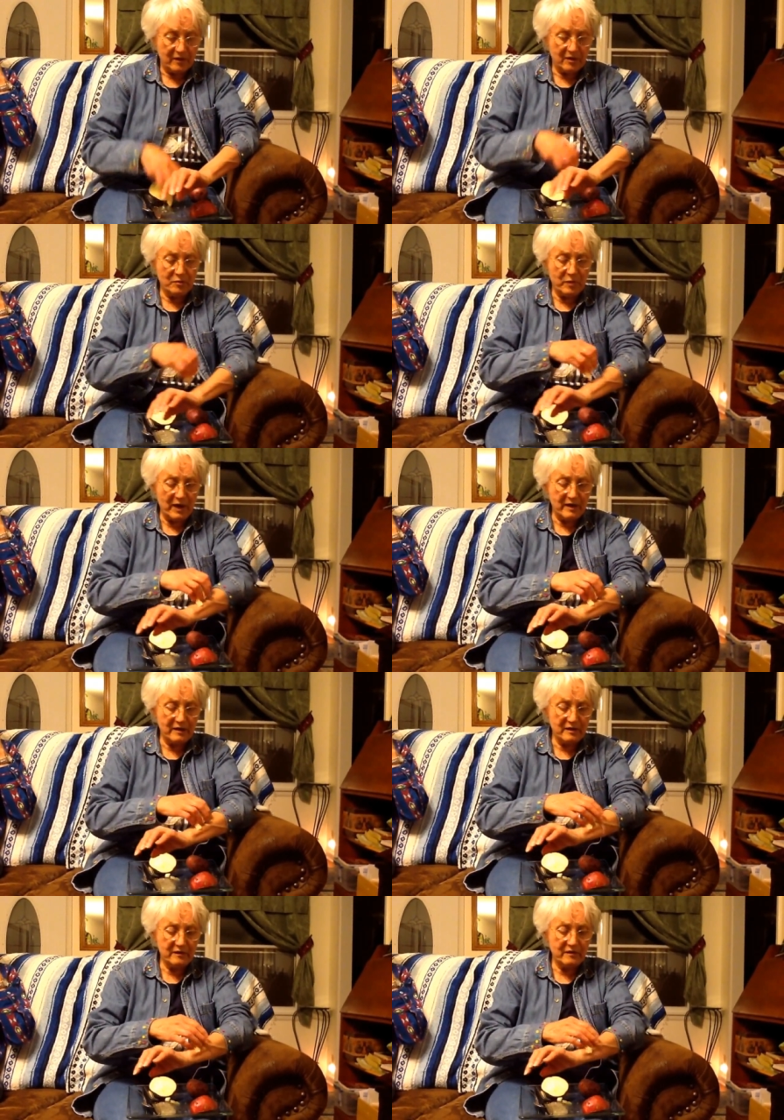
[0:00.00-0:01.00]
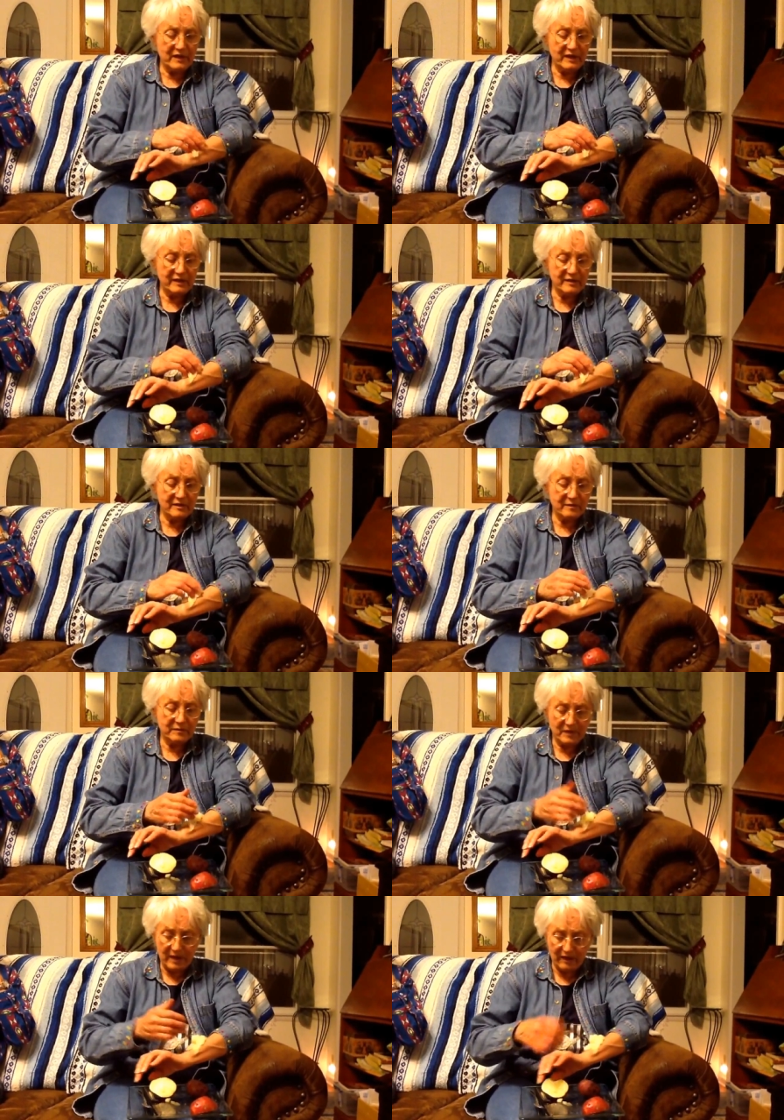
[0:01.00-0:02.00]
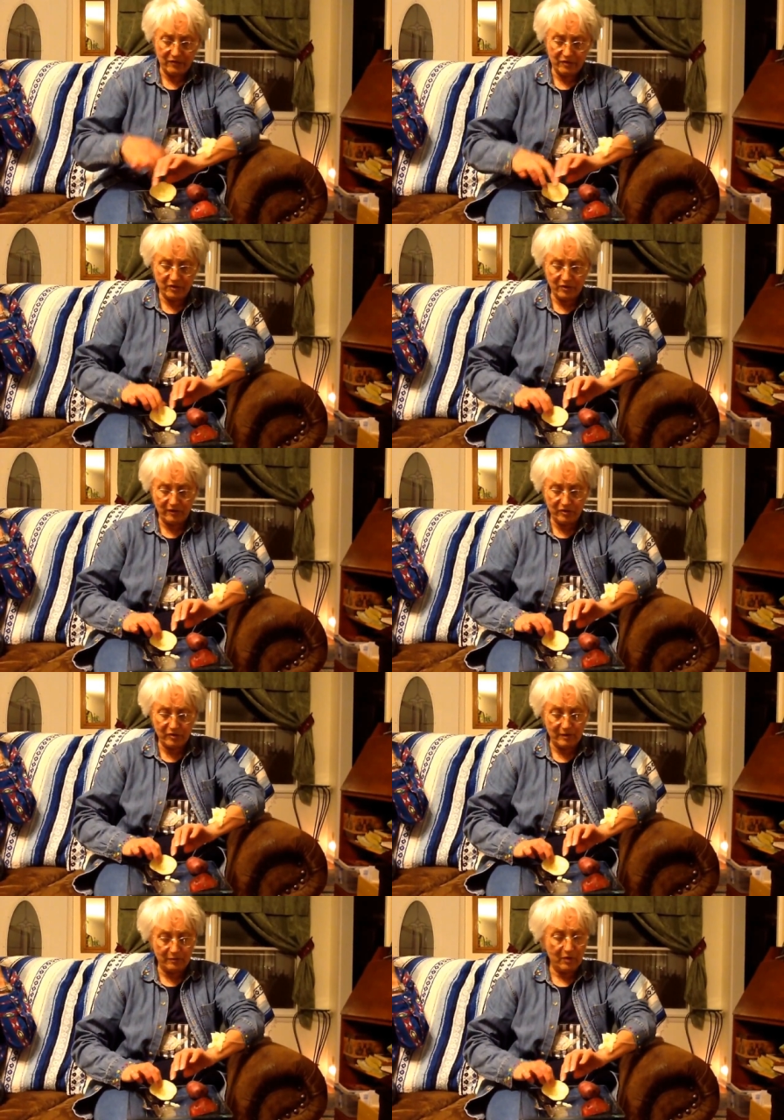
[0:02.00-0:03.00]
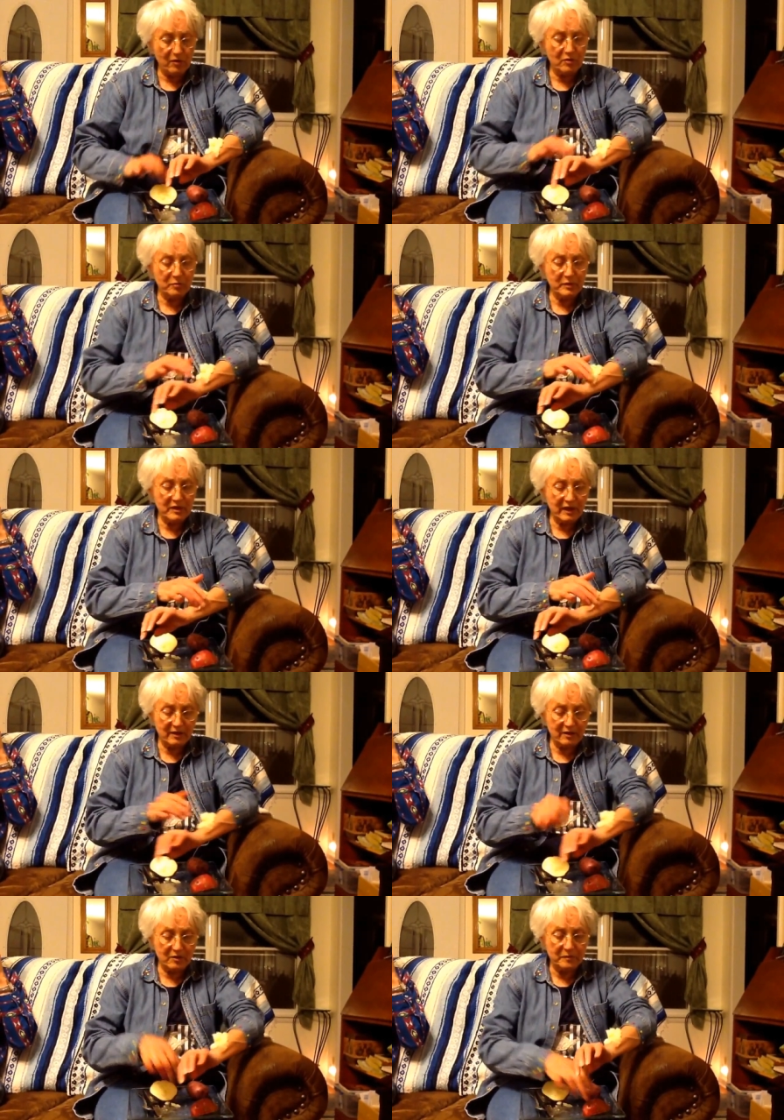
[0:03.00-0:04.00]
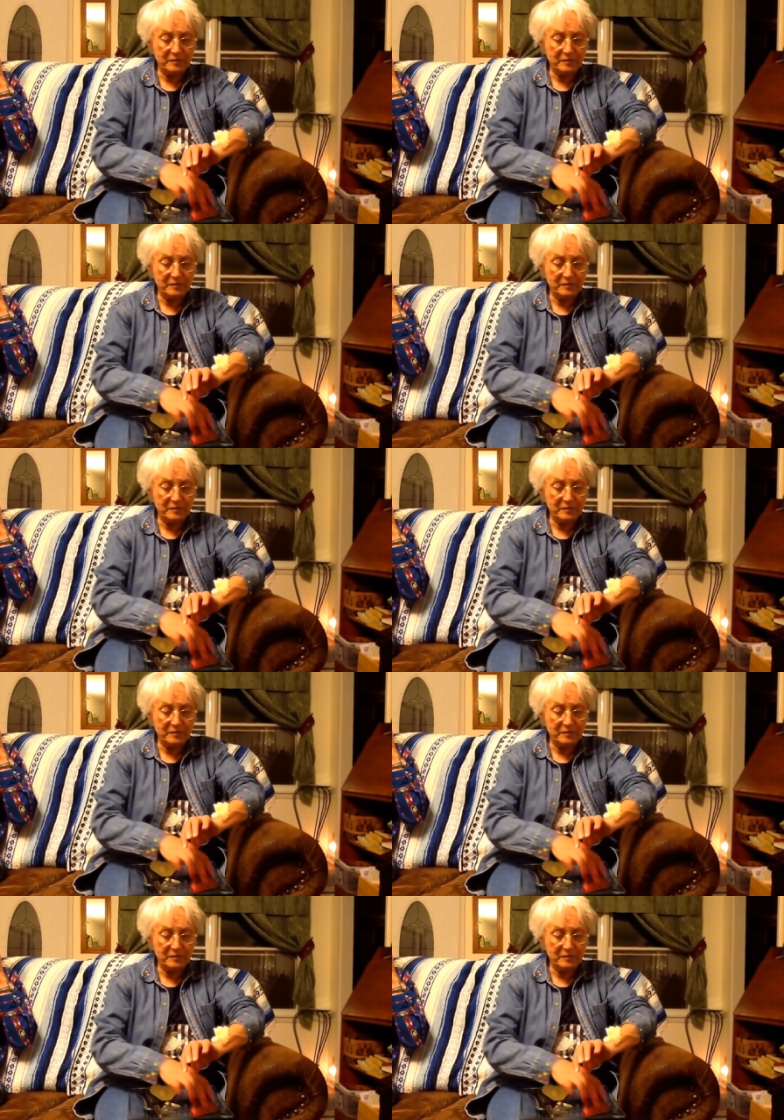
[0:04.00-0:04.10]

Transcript: You pile this, after you have scraped the whole potato,